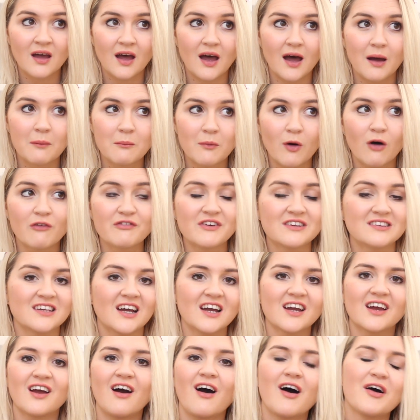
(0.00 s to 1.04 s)
Obviously
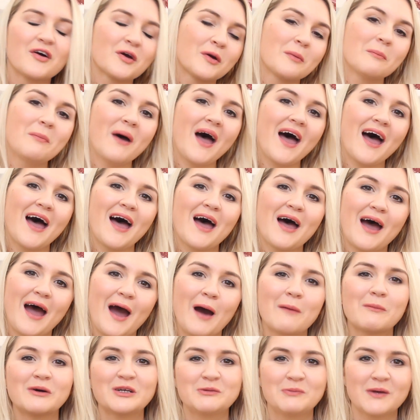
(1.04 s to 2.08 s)
I can't compare
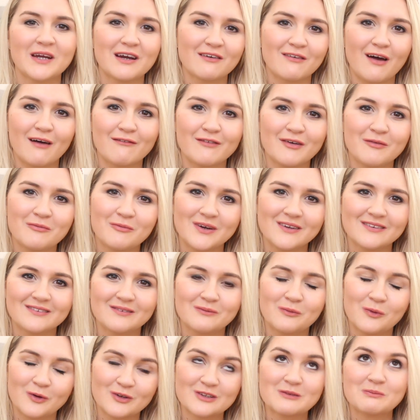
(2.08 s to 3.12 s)
how much bigger our room
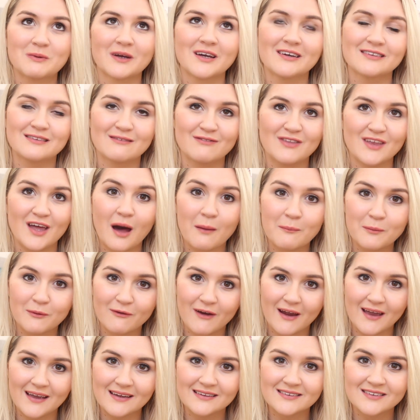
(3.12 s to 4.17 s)
was because of the
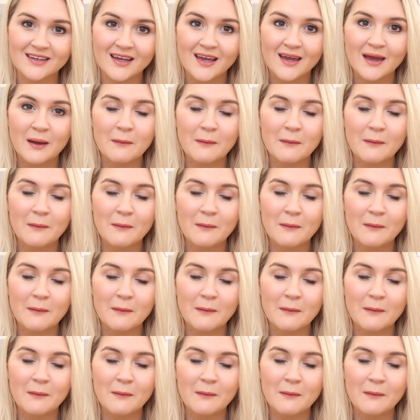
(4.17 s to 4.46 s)
upgrade,